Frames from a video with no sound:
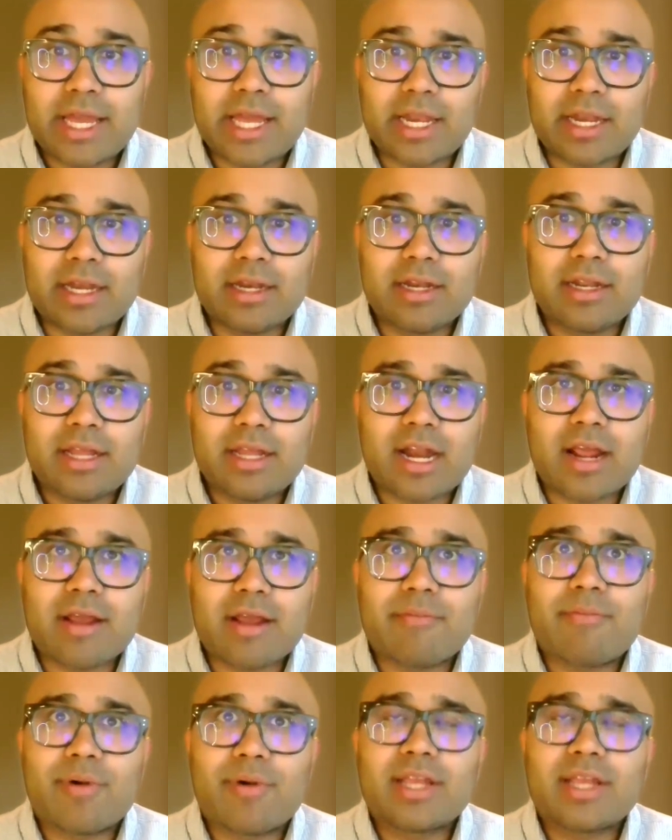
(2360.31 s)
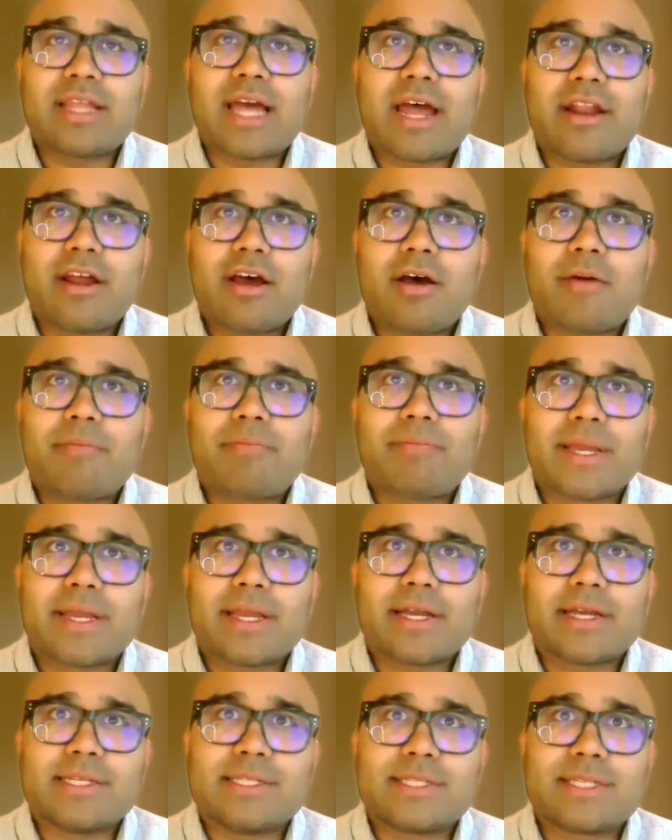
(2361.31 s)
And I bring that up
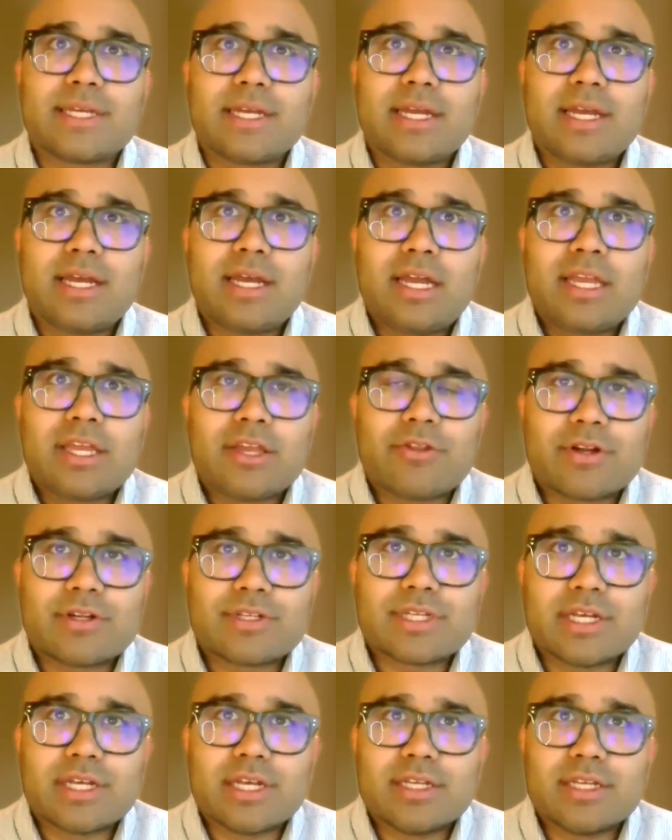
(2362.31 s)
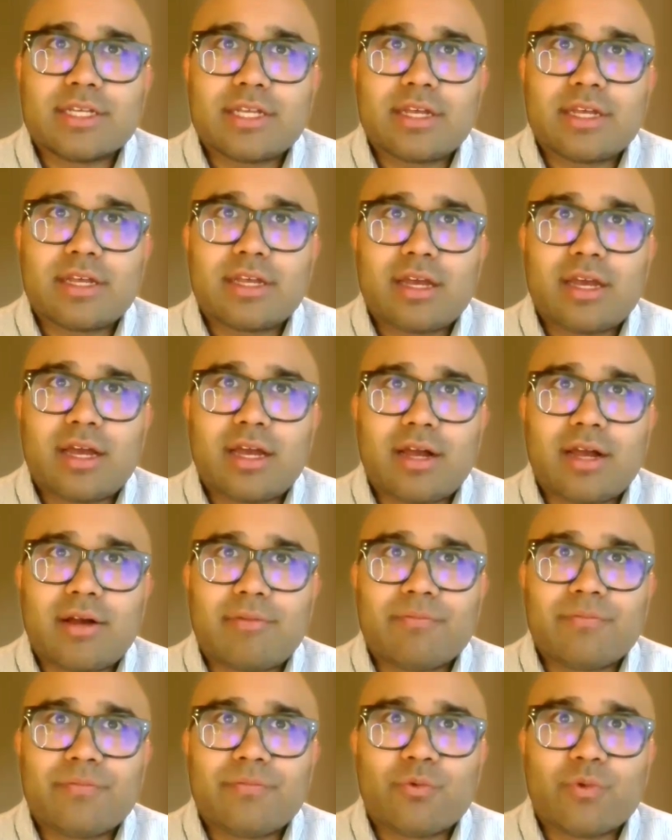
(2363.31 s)
because, there's
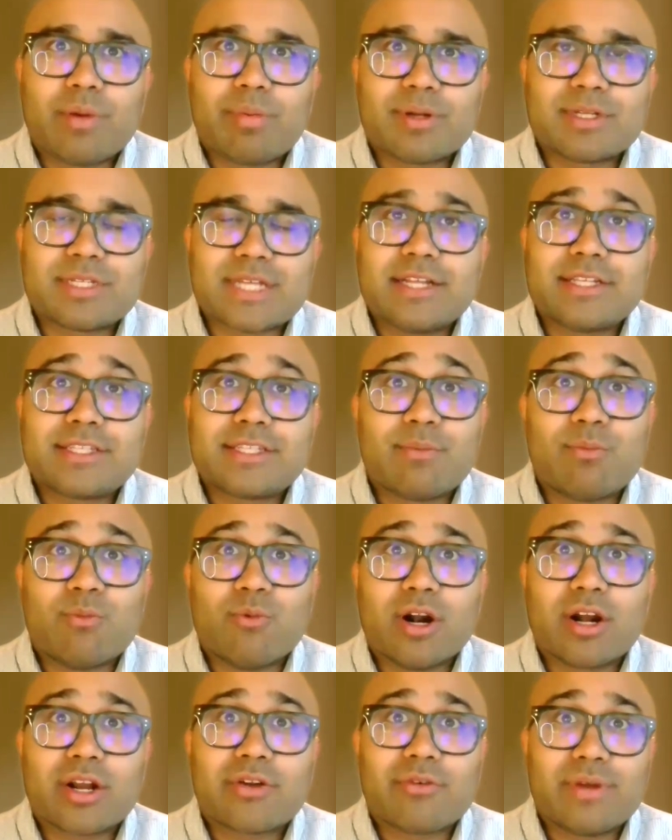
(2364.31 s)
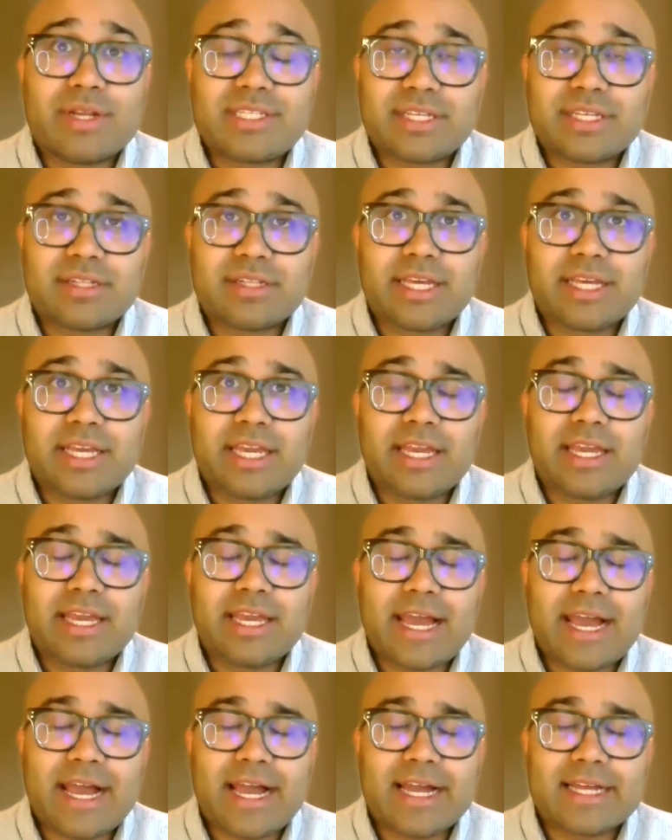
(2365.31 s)
we presented some work
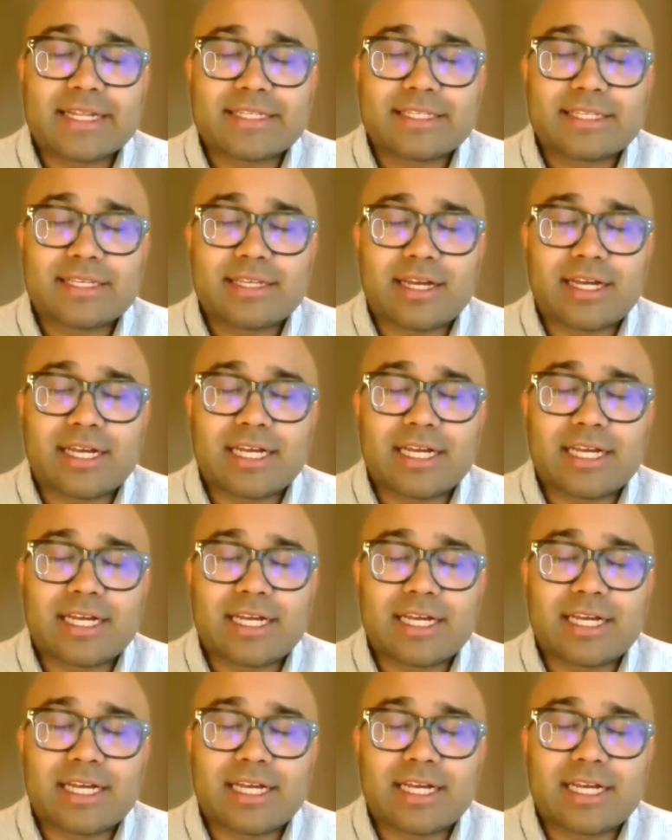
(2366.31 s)
recently at